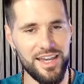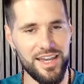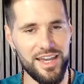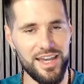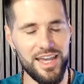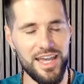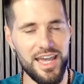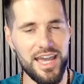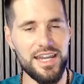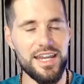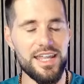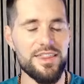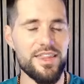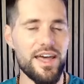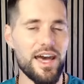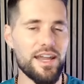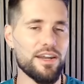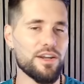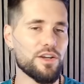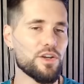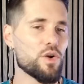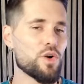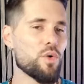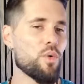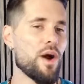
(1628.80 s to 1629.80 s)
And in that
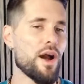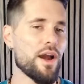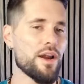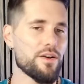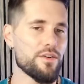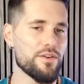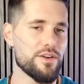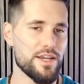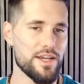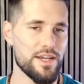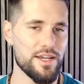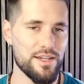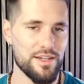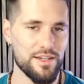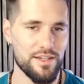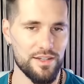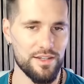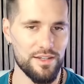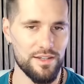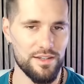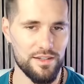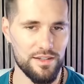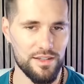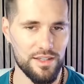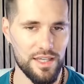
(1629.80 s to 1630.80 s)
inquiry,
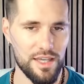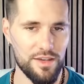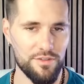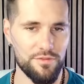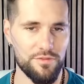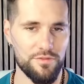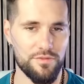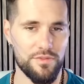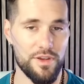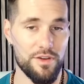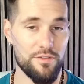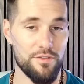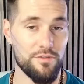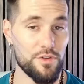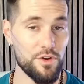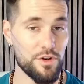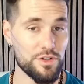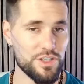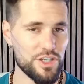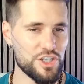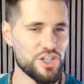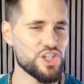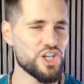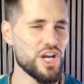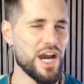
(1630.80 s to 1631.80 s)
if, if there's
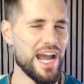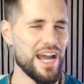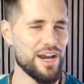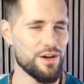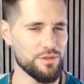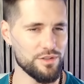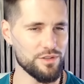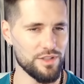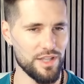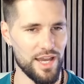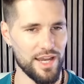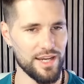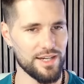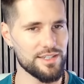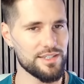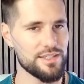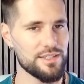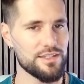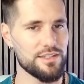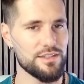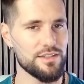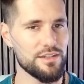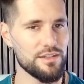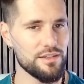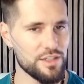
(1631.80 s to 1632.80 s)
a childlike
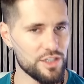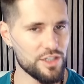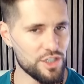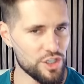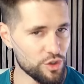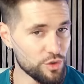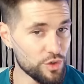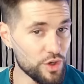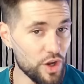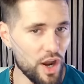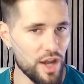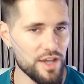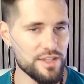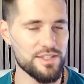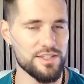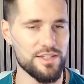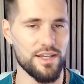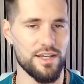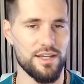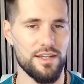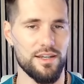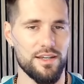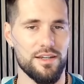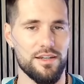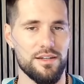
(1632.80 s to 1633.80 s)

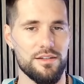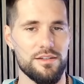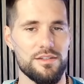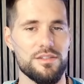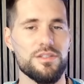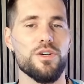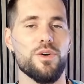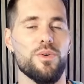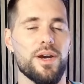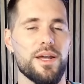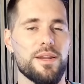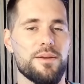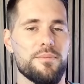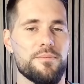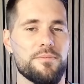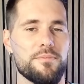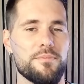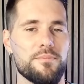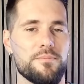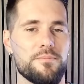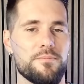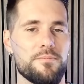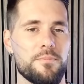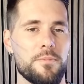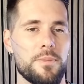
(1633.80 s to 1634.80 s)
curiosity to it,
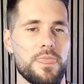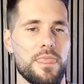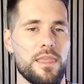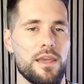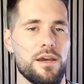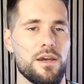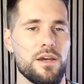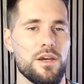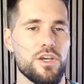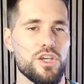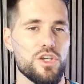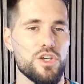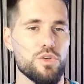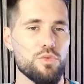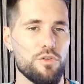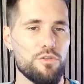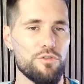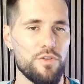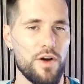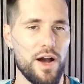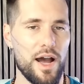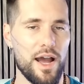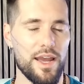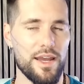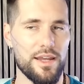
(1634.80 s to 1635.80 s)
you will
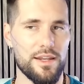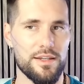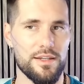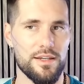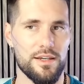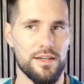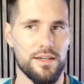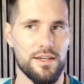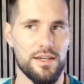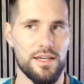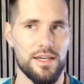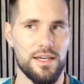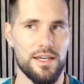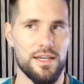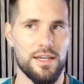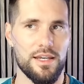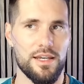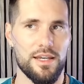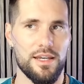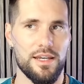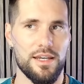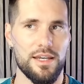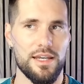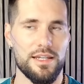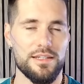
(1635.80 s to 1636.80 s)
find
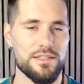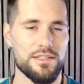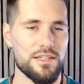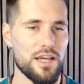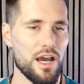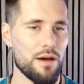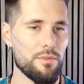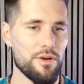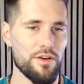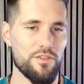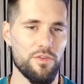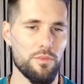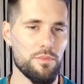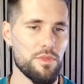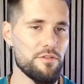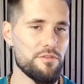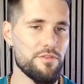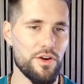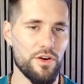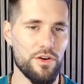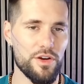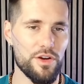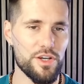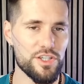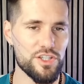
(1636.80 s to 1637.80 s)
it's coming from the
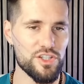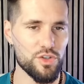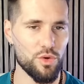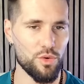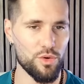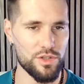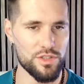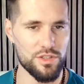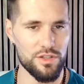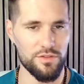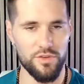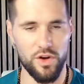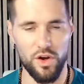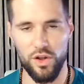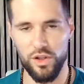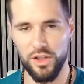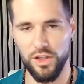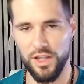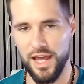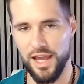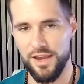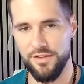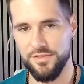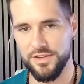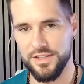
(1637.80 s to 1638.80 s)
very source of all
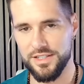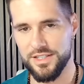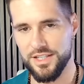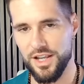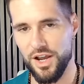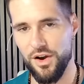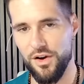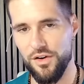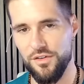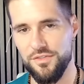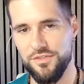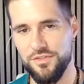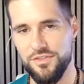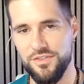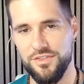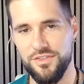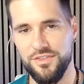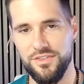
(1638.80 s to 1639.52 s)
life itself.